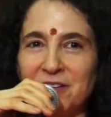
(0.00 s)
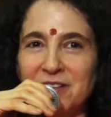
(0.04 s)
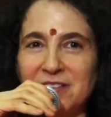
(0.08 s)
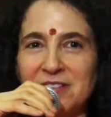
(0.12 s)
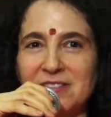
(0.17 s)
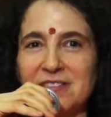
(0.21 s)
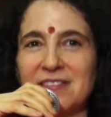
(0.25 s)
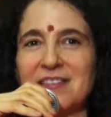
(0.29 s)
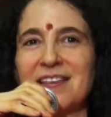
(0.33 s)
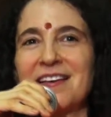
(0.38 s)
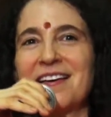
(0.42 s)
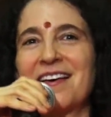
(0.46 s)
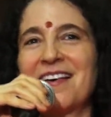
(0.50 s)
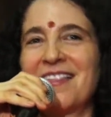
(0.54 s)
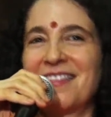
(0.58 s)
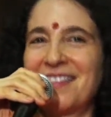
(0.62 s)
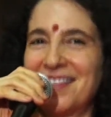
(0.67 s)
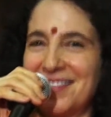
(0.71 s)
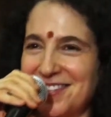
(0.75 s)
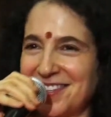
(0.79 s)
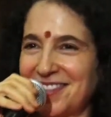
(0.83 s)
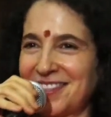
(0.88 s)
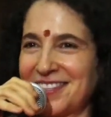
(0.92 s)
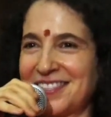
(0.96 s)
that's
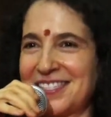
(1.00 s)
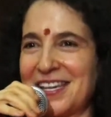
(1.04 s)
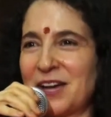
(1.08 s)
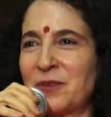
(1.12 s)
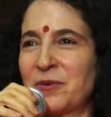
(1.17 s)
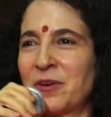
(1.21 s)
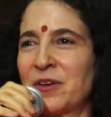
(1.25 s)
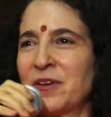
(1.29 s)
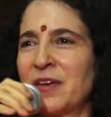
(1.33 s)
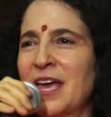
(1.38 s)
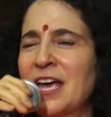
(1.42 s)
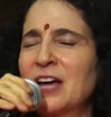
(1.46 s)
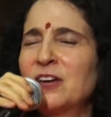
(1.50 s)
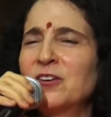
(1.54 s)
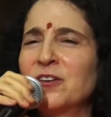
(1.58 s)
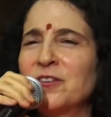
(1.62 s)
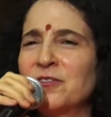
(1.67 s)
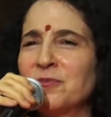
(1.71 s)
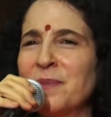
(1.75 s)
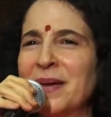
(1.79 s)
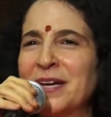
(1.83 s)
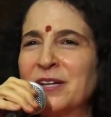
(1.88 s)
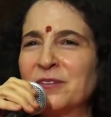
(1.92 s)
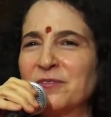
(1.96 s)
out of hair
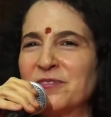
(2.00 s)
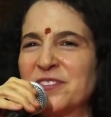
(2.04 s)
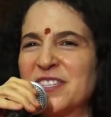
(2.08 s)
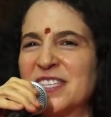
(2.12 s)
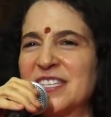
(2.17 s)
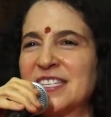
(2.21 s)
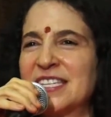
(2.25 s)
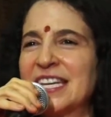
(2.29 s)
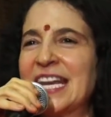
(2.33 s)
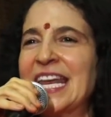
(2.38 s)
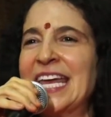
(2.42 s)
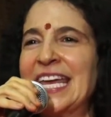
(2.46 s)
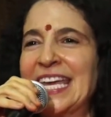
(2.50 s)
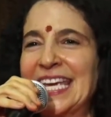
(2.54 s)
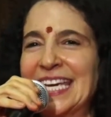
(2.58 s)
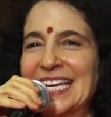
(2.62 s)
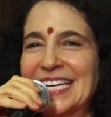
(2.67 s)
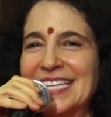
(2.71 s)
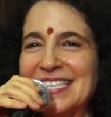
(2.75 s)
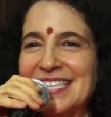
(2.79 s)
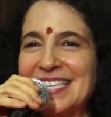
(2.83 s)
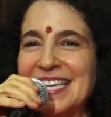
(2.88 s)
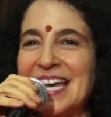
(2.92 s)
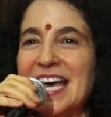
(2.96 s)
of made of
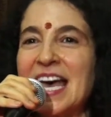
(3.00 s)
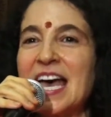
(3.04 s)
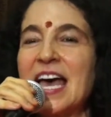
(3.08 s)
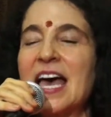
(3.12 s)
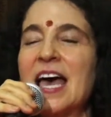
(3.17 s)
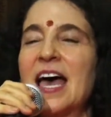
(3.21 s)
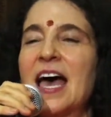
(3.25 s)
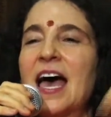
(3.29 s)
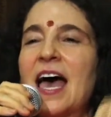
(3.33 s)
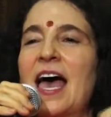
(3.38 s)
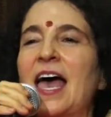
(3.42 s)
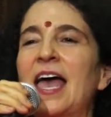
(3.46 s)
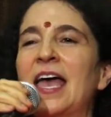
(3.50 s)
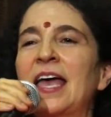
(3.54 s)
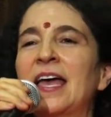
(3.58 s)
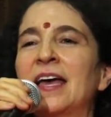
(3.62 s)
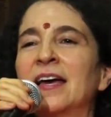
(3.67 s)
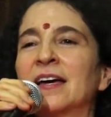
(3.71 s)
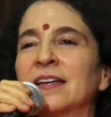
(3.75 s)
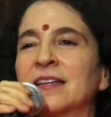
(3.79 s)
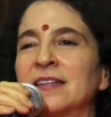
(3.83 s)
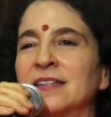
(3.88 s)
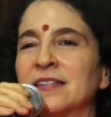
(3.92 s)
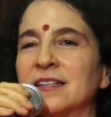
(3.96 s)
snakes.
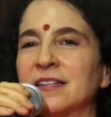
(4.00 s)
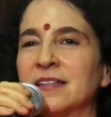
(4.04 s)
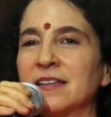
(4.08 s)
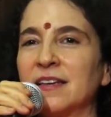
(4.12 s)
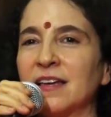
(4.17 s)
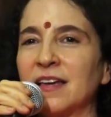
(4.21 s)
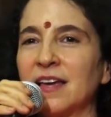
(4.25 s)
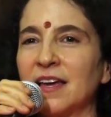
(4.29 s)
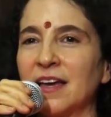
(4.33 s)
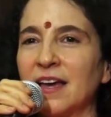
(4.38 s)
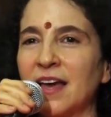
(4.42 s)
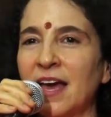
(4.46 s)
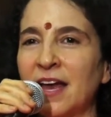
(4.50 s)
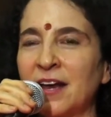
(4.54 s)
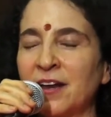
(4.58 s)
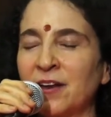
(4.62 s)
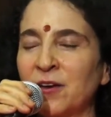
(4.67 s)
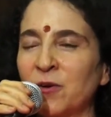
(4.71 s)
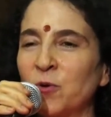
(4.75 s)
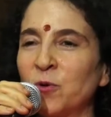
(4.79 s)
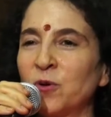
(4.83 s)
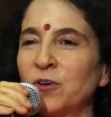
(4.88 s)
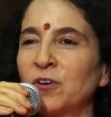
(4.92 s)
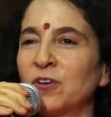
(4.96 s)
And
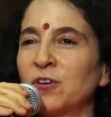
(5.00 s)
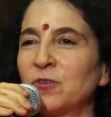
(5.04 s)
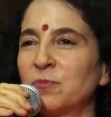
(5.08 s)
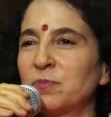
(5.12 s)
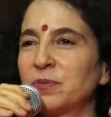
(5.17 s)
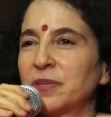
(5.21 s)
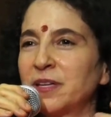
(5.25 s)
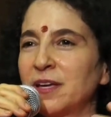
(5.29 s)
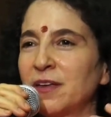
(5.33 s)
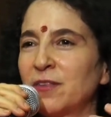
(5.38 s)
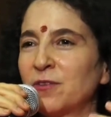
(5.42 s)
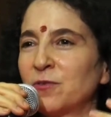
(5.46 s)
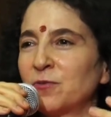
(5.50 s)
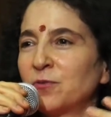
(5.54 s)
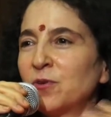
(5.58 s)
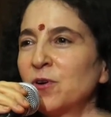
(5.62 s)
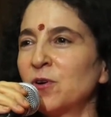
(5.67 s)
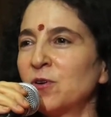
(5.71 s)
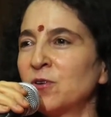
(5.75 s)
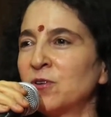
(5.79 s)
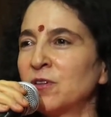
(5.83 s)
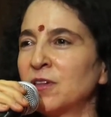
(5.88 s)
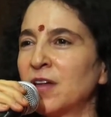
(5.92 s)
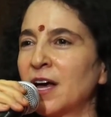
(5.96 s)
in order to play the
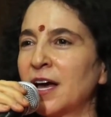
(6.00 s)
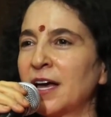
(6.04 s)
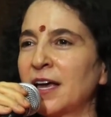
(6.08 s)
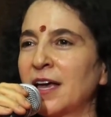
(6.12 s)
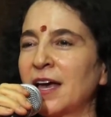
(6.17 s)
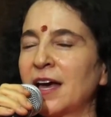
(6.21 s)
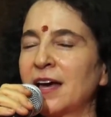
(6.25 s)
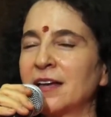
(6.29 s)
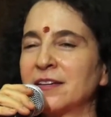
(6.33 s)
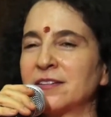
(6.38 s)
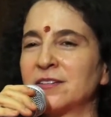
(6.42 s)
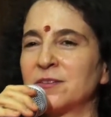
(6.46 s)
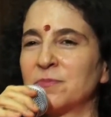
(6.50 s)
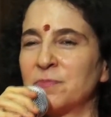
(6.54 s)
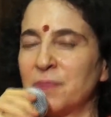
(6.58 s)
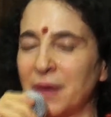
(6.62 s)
role, I had to